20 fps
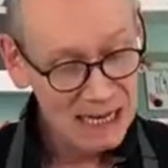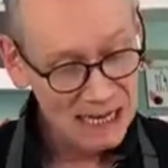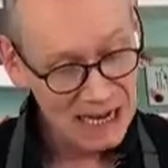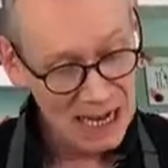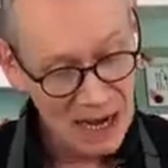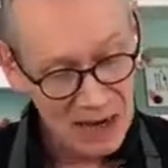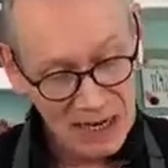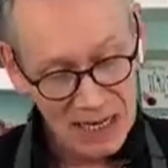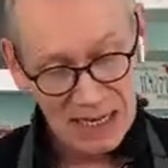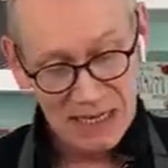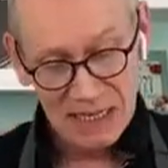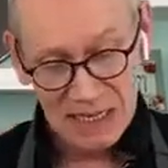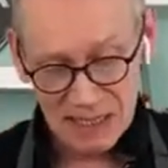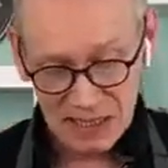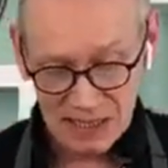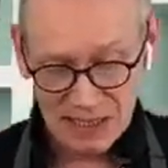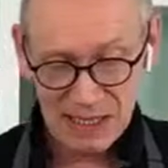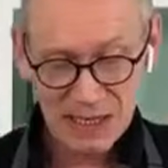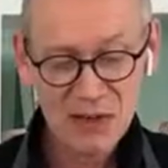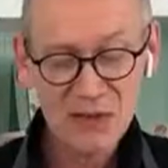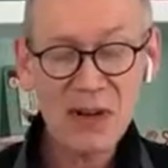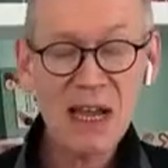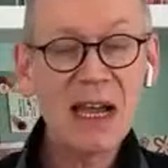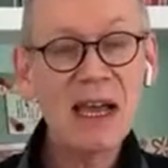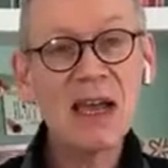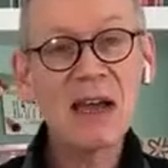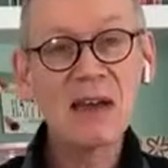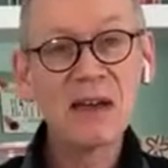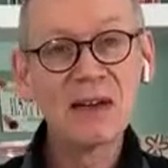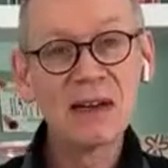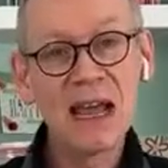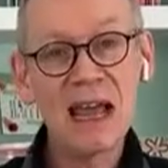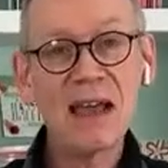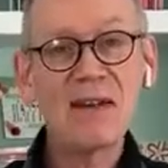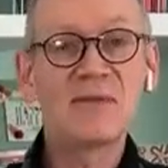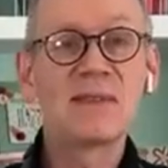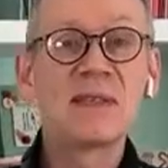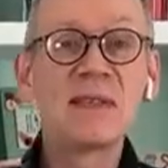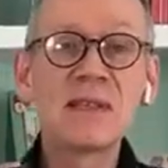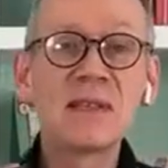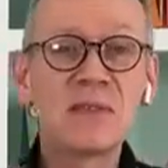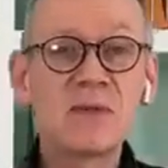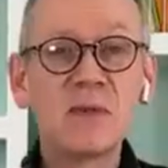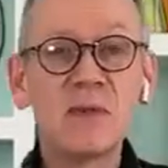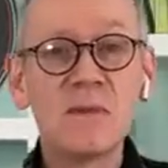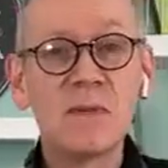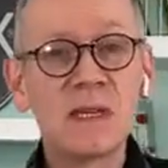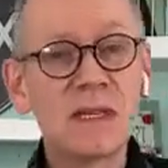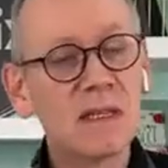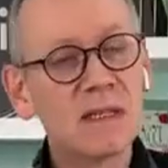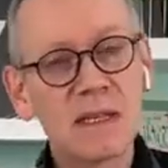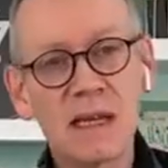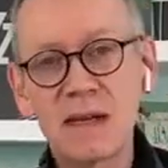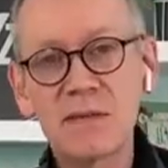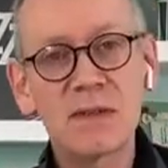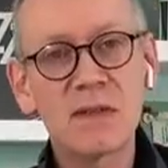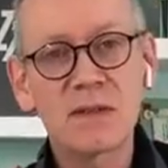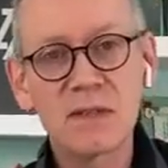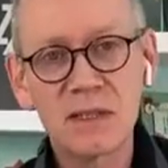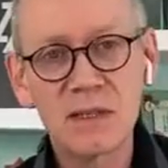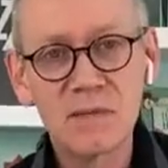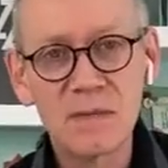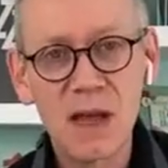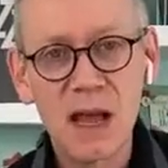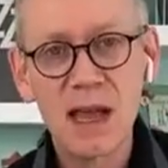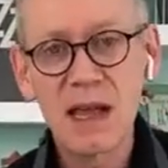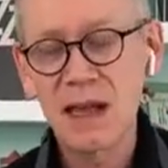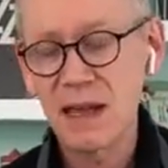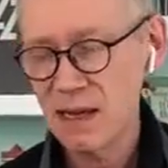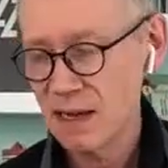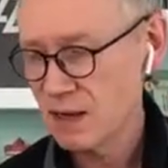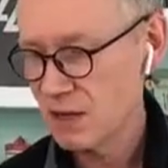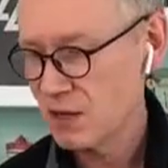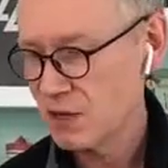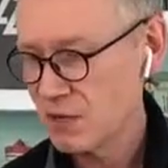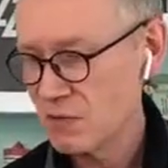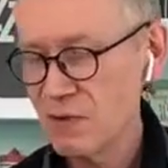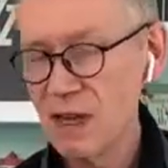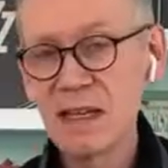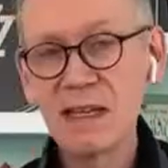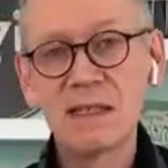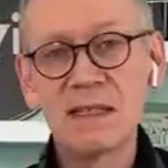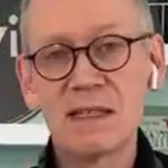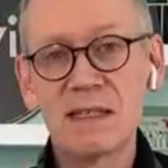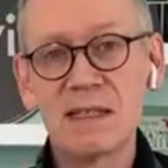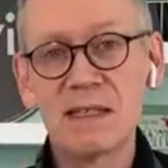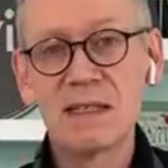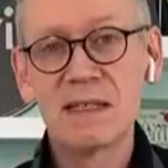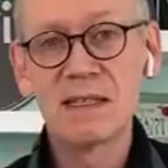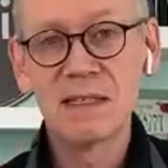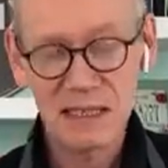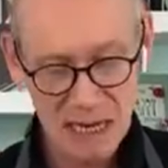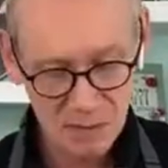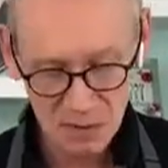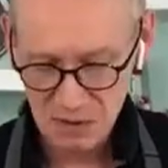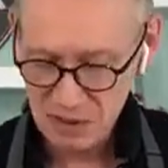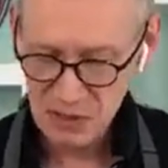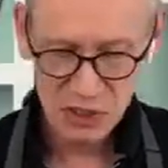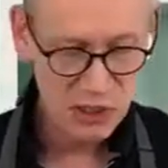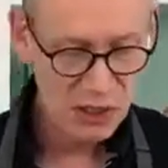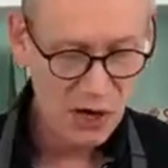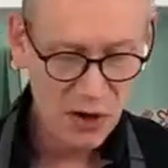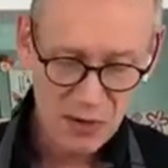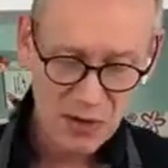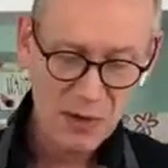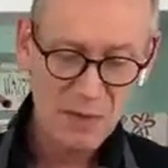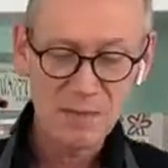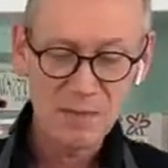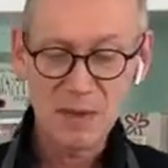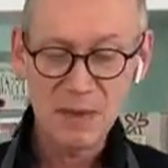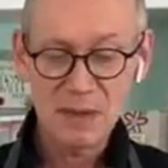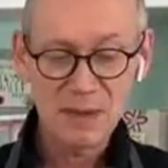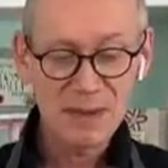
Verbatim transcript: Now, stick around after this one because I've got some great samples to show you.